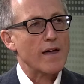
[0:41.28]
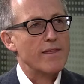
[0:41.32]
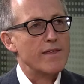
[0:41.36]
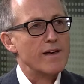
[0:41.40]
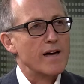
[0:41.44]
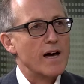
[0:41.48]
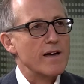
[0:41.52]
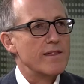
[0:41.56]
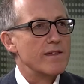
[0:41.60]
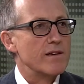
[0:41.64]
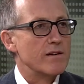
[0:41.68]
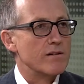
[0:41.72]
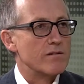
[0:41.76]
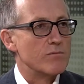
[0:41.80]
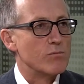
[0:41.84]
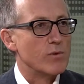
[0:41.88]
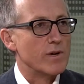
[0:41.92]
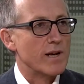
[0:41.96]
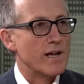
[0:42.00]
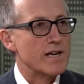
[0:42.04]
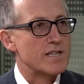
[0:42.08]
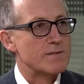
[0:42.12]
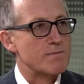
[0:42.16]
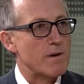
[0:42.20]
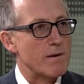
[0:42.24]
think one
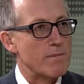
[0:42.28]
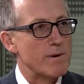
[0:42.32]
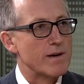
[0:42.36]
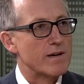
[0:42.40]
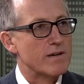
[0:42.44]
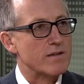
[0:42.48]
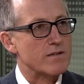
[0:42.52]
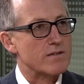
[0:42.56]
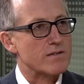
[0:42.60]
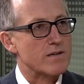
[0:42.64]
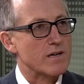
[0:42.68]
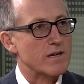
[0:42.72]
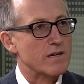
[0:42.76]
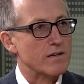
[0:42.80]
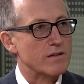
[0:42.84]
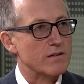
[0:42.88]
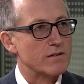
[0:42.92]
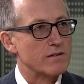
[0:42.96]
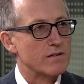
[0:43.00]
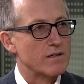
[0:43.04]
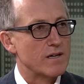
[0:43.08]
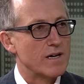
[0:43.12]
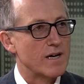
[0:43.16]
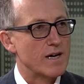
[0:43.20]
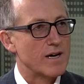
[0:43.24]
has to be a bit concerned
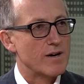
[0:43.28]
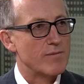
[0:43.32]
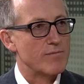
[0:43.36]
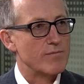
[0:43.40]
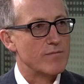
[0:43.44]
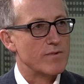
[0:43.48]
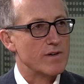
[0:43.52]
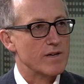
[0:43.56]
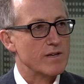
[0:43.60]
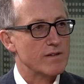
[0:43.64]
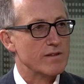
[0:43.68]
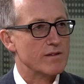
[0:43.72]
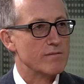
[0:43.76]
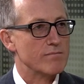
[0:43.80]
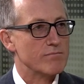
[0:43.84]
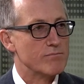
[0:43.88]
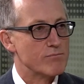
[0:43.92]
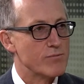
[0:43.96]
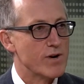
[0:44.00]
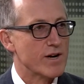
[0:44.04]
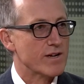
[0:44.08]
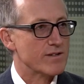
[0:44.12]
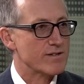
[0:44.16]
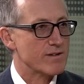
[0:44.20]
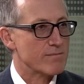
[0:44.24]
that
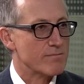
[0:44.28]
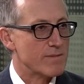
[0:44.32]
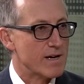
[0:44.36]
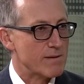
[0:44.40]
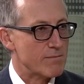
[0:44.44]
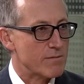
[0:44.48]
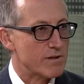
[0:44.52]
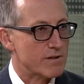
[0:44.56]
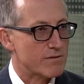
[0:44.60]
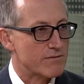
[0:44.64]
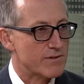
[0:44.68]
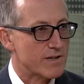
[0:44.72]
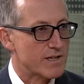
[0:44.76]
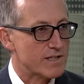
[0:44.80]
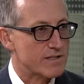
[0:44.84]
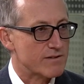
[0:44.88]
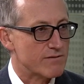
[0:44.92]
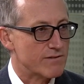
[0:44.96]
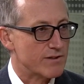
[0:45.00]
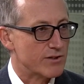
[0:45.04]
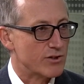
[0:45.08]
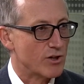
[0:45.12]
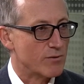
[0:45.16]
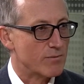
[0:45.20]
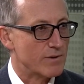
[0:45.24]
Brexit might be the first
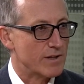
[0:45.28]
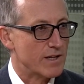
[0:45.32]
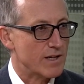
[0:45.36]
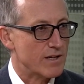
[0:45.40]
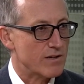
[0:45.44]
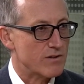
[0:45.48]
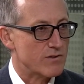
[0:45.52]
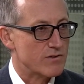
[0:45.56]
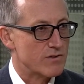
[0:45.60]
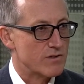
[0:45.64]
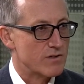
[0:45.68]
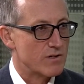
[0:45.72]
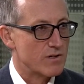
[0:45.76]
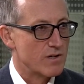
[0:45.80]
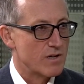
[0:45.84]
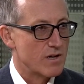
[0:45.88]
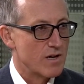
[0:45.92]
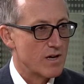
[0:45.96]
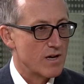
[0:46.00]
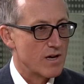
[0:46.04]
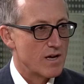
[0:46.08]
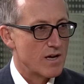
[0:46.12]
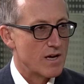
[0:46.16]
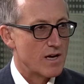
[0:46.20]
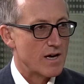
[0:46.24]
of the dominoes.
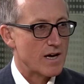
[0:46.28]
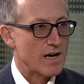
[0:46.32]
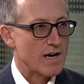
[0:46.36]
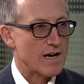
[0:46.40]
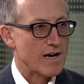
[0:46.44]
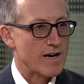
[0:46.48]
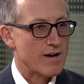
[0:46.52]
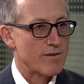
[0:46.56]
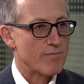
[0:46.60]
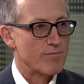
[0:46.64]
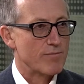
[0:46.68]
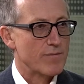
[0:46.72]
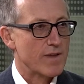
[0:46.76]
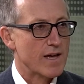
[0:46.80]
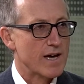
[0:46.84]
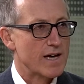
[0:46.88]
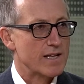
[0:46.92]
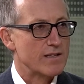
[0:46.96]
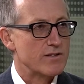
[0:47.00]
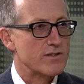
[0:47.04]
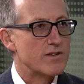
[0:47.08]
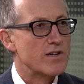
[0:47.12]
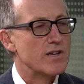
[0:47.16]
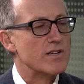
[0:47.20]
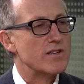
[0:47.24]

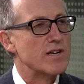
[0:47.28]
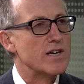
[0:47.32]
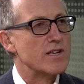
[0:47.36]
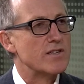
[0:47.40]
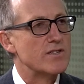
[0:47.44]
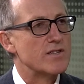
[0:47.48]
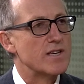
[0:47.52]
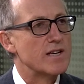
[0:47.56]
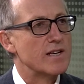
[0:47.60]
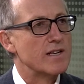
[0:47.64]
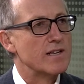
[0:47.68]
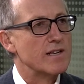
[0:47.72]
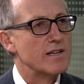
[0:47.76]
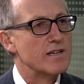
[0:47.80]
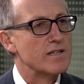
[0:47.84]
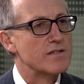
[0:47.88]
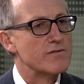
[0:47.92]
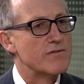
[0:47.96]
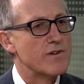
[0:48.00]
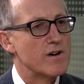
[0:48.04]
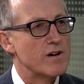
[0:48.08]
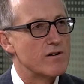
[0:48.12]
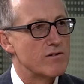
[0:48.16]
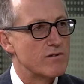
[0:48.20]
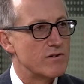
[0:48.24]
And certainly as
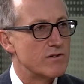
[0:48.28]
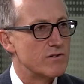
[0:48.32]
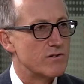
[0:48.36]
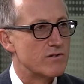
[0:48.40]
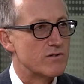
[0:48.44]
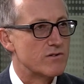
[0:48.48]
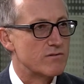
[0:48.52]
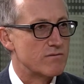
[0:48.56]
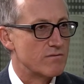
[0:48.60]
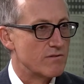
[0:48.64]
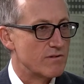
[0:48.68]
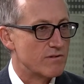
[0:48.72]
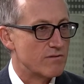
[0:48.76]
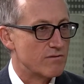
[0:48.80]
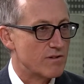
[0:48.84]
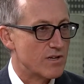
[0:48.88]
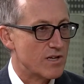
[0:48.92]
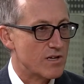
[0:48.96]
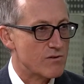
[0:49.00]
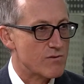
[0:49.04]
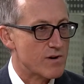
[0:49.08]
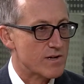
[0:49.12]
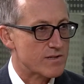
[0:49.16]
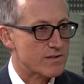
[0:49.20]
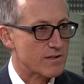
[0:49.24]
far as the
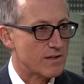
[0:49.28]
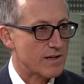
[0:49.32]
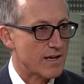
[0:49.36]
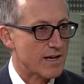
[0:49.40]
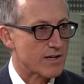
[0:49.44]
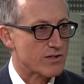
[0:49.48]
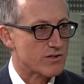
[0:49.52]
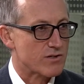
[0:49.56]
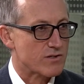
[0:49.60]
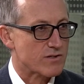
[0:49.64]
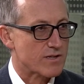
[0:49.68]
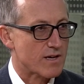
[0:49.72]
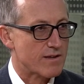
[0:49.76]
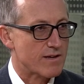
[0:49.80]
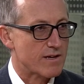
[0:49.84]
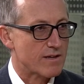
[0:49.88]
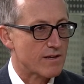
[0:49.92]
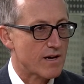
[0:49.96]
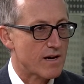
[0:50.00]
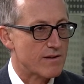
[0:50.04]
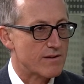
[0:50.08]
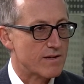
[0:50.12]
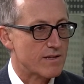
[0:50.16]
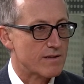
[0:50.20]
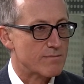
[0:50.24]
US elections, I
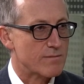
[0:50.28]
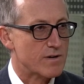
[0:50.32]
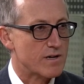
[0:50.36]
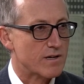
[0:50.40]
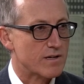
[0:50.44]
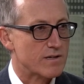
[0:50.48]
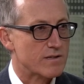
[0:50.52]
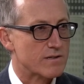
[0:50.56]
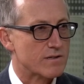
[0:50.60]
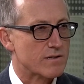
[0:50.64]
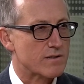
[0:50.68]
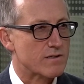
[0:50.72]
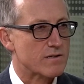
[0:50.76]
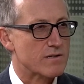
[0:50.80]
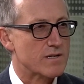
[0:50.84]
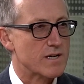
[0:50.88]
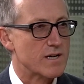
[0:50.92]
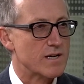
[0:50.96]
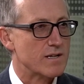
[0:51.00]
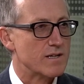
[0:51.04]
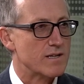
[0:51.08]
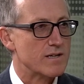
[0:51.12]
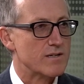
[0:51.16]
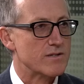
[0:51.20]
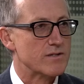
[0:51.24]
think the market's
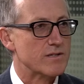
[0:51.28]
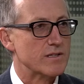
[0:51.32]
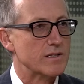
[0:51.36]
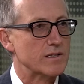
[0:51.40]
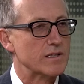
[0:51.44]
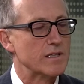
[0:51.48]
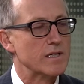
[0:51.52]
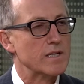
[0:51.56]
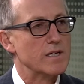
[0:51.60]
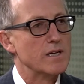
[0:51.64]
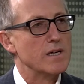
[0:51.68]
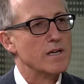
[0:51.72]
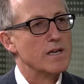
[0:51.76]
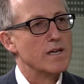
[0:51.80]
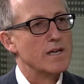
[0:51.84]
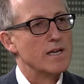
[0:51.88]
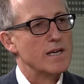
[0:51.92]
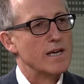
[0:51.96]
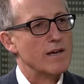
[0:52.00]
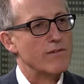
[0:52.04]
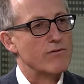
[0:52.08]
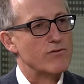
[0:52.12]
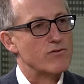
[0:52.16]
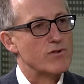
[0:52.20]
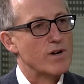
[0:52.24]
concern is that
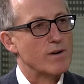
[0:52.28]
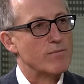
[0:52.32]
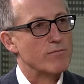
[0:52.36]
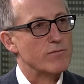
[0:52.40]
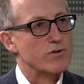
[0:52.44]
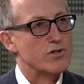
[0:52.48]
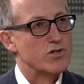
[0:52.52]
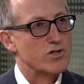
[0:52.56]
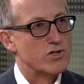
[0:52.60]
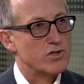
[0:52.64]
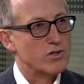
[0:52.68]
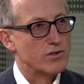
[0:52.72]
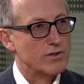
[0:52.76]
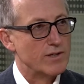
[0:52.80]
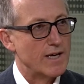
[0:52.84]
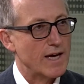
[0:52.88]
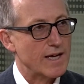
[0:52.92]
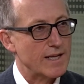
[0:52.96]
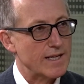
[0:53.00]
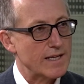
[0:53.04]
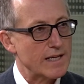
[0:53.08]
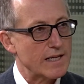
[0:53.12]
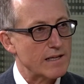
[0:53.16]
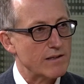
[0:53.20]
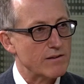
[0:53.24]
if Trump should
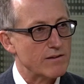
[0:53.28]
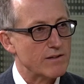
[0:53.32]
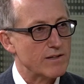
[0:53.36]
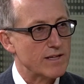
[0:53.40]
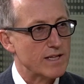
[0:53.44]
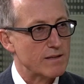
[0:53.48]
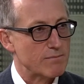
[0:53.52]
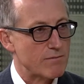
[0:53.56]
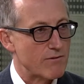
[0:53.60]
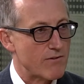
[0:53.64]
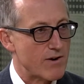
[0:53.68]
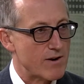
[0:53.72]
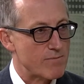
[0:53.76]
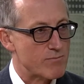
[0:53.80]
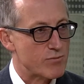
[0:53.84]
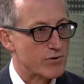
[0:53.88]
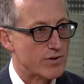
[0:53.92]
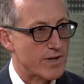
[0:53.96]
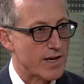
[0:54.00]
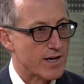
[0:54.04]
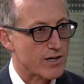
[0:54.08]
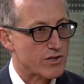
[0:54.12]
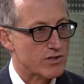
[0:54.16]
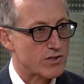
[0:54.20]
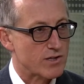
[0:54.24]
get in, that he'll be very
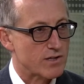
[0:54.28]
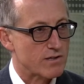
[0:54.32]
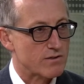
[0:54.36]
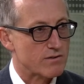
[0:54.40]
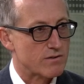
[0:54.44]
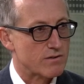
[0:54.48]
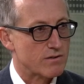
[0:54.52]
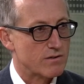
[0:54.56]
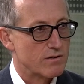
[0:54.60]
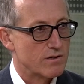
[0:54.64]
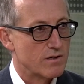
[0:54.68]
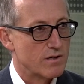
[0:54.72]
protectionist.